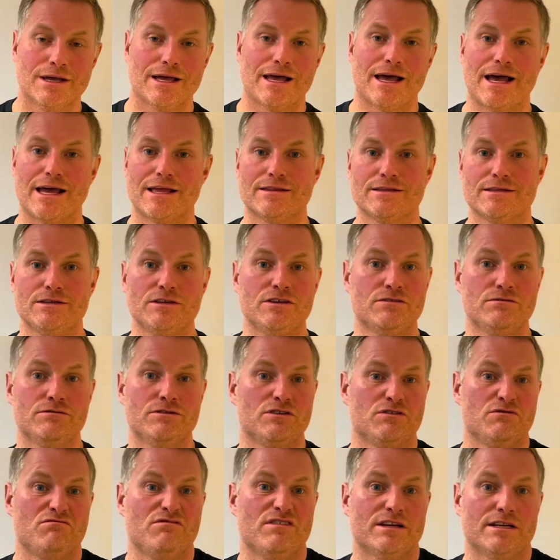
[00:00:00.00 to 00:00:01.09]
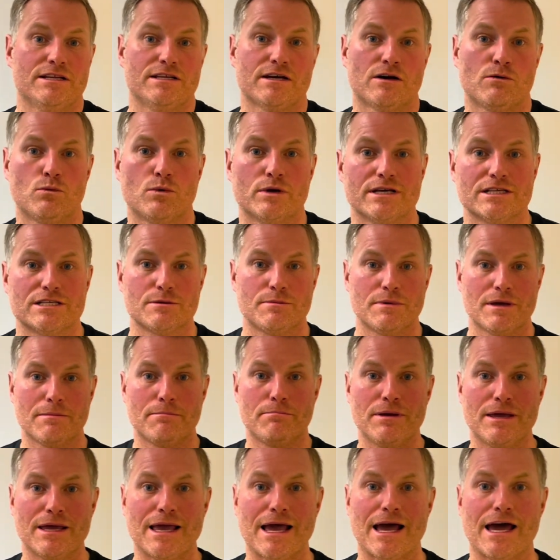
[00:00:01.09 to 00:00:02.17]
and you really don't want it to be a
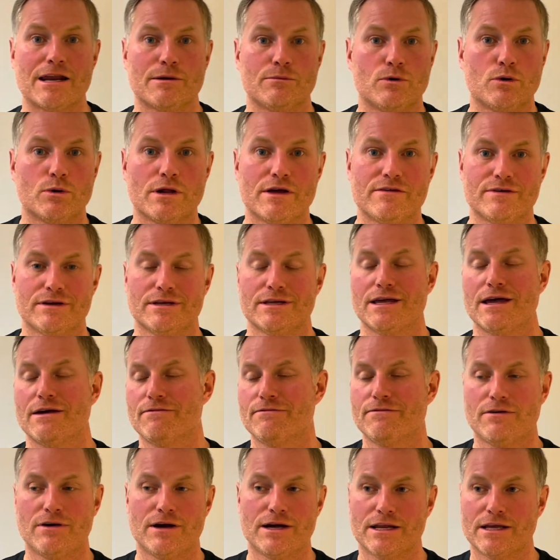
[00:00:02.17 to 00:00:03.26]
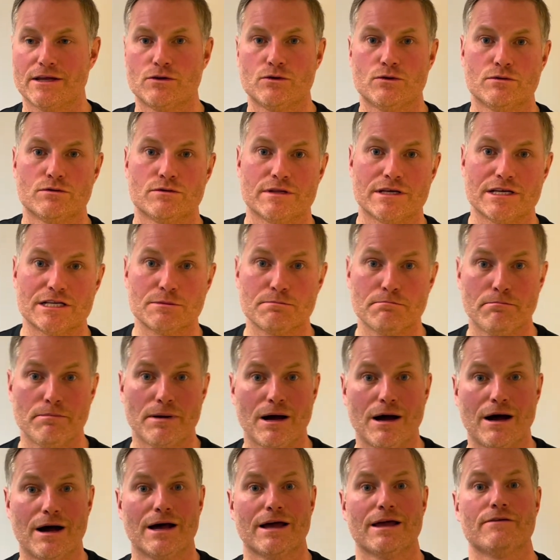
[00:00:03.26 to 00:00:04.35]
big animal or whatever, yeah, fine, ignore this.
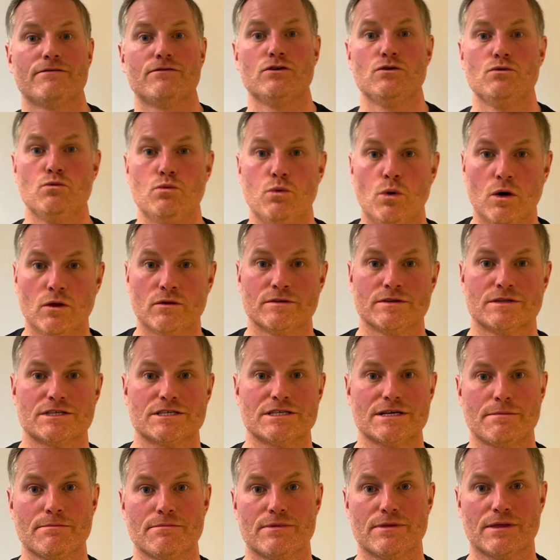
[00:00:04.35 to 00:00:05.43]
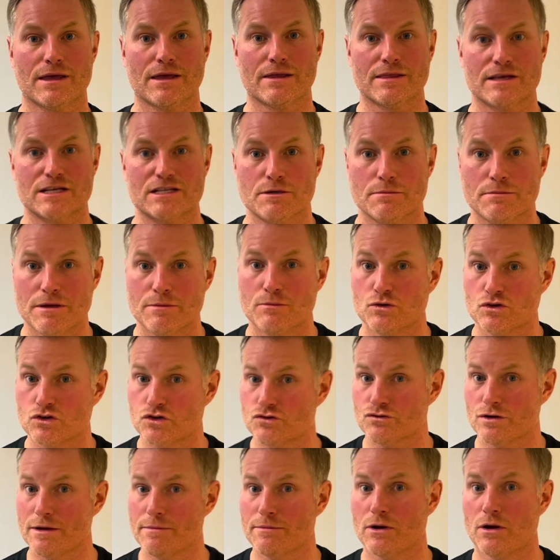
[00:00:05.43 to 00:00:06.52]
But if you want something that's a bit more
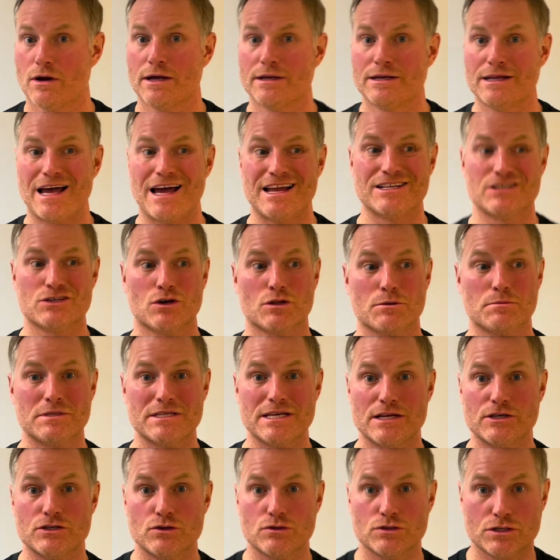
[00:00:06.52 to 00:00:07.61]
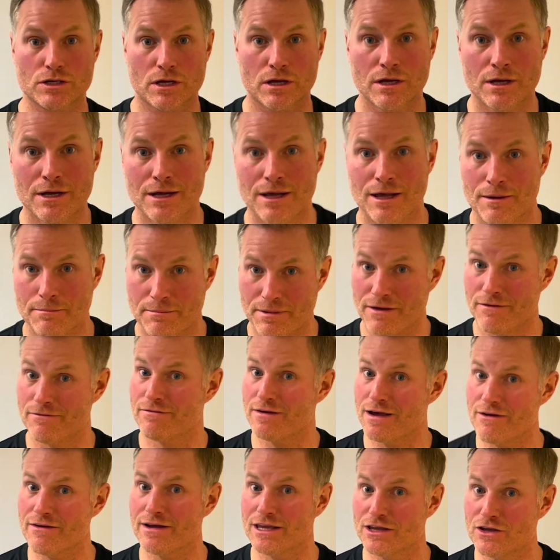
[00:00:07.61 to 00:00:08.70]
streamlined and has got the potential to be a
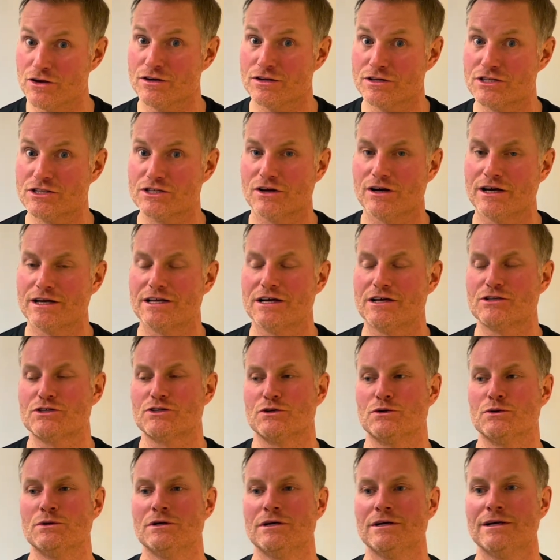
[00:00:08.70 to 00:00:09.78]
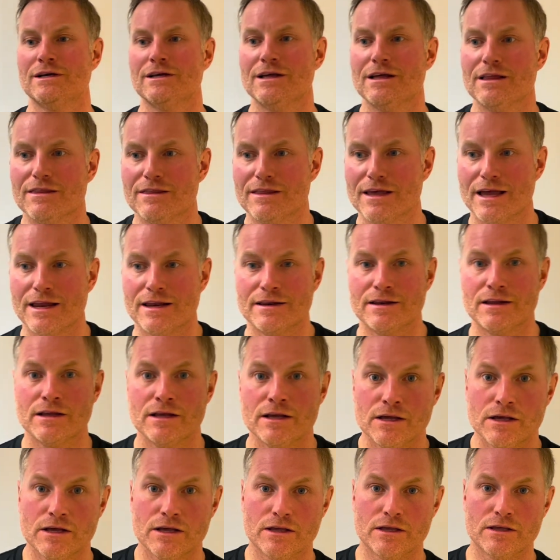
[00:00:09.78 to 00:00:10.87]
very good side hustle,
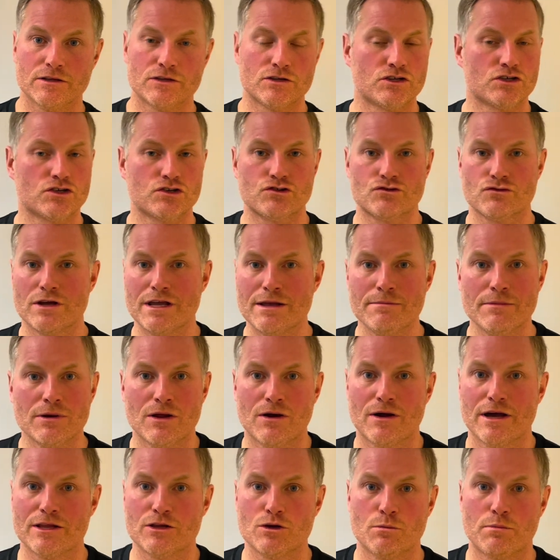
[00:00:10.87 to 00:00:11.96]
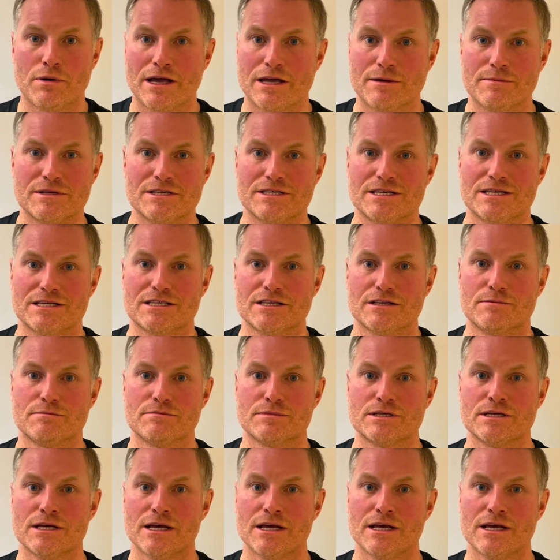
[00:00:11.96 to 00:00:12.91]
then streamline your payment systems.